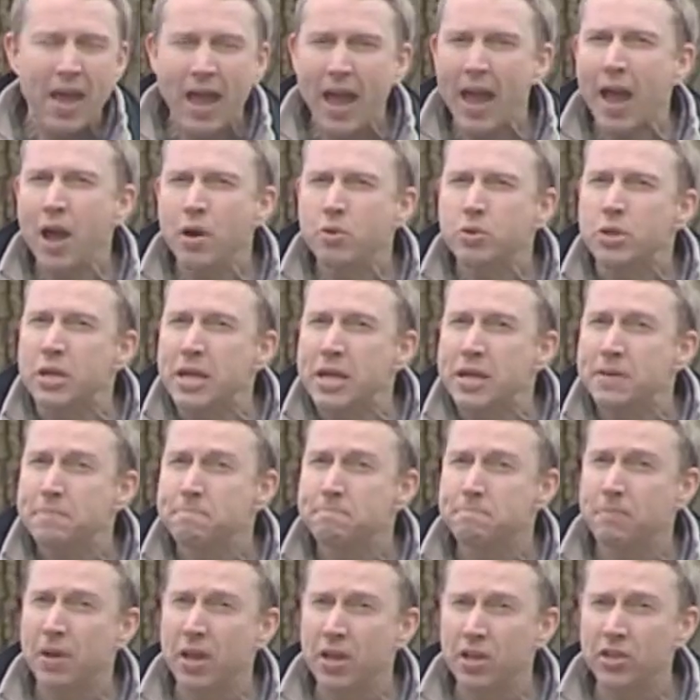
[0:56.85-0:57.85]
Audi
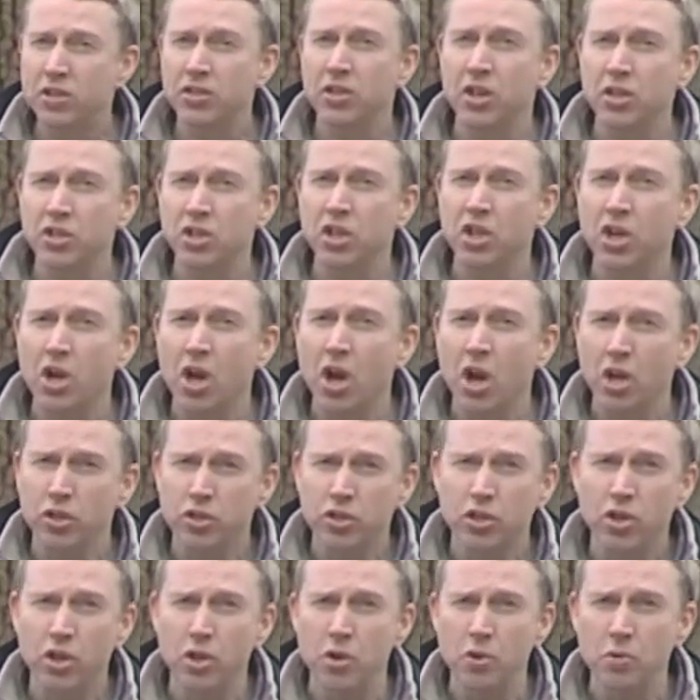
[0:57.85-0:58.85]
makes such a car
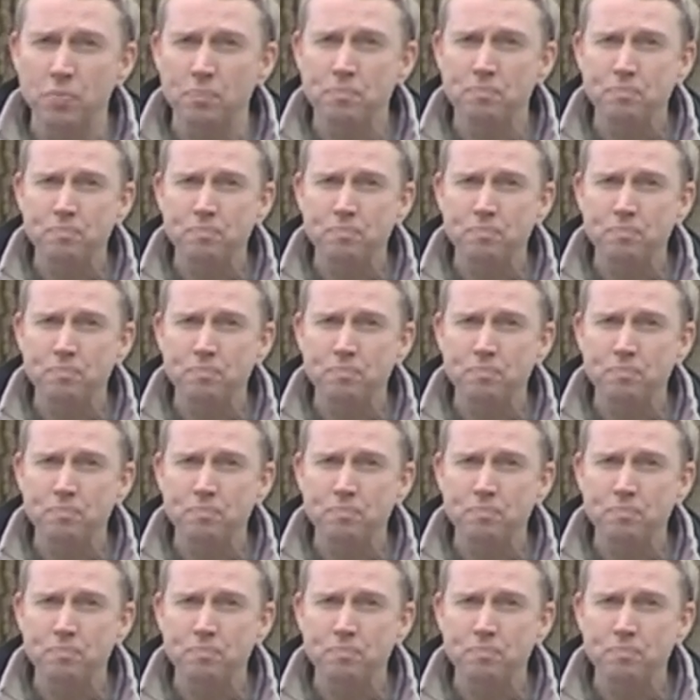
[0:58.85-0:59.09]
too,